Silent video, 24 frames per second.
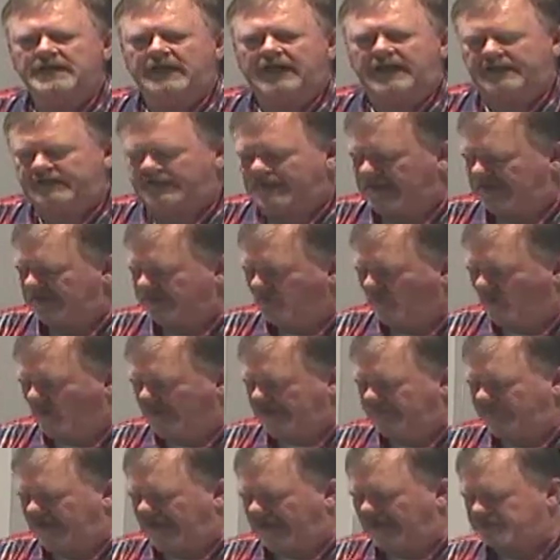and that
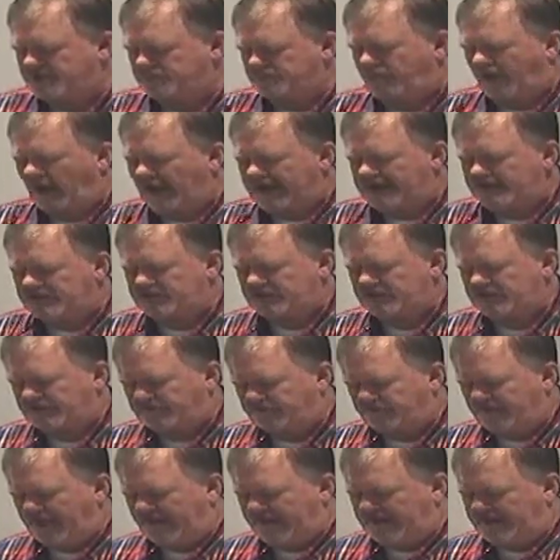when that place is
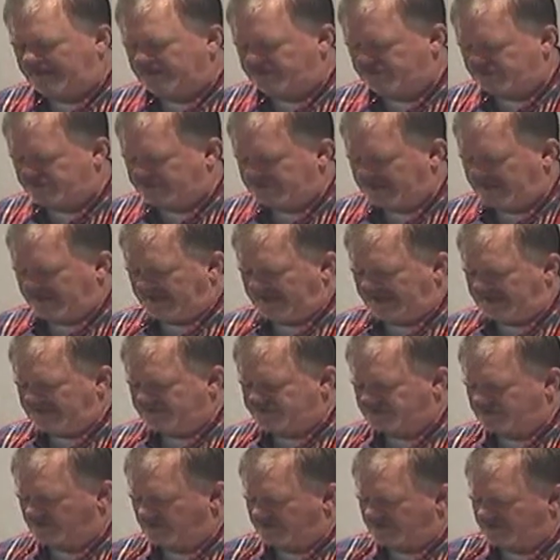finished,
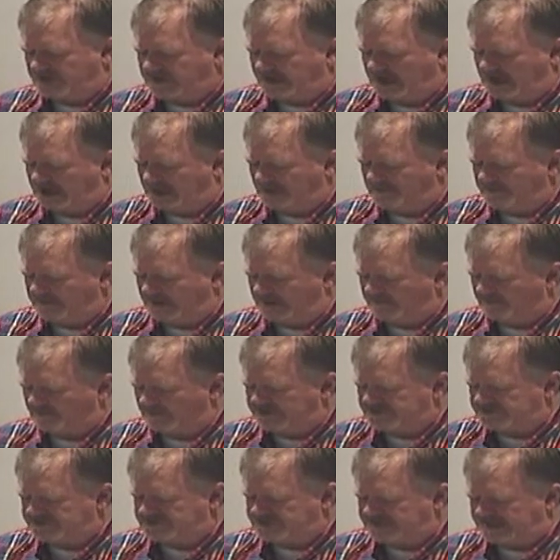He's going to come and
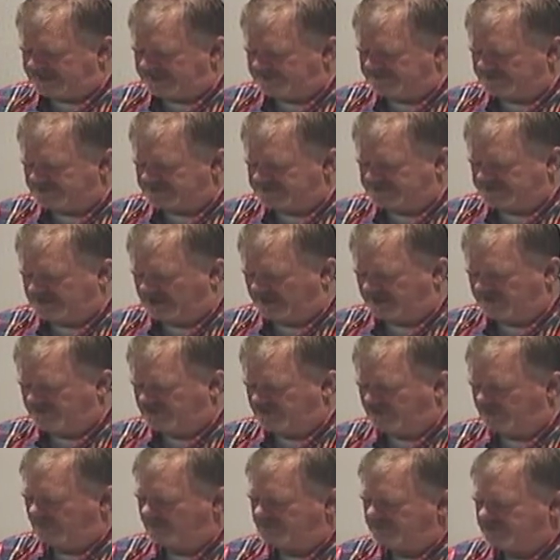receive us
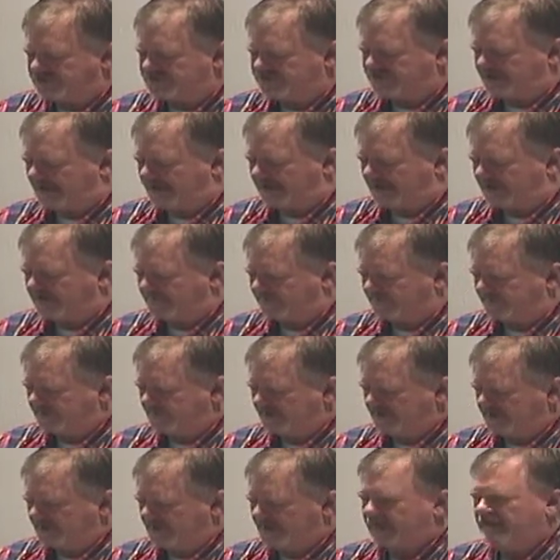unto Himself,
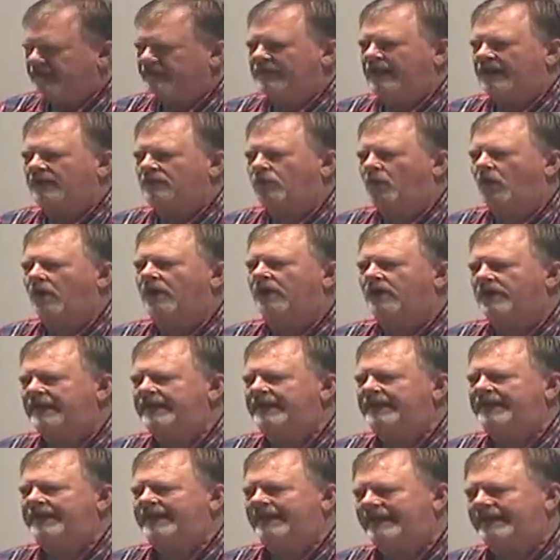that where
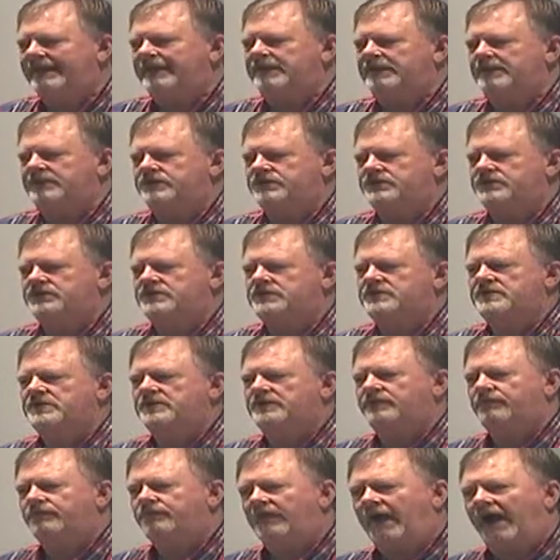He is,
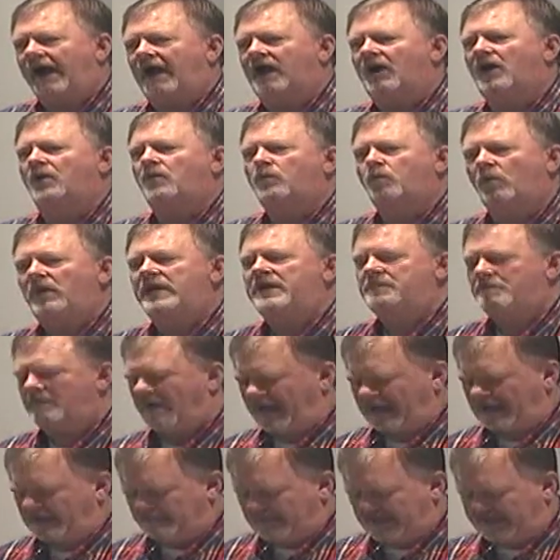there we
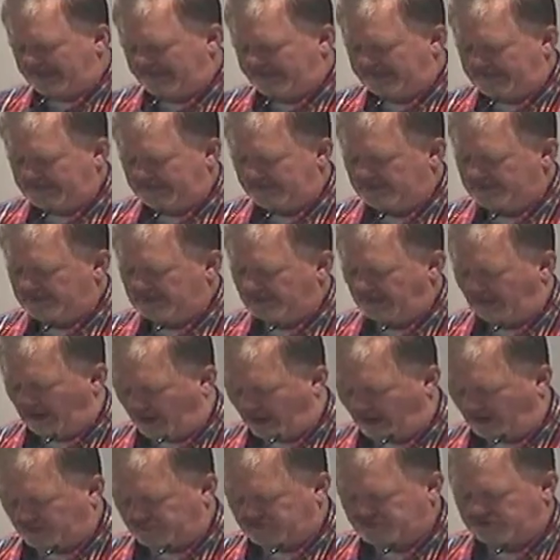may be
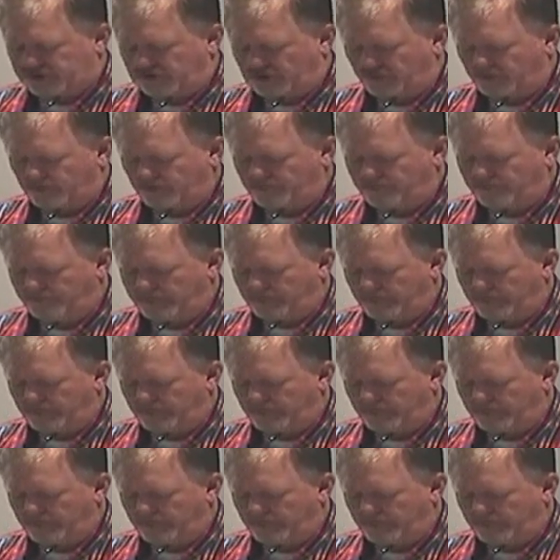also.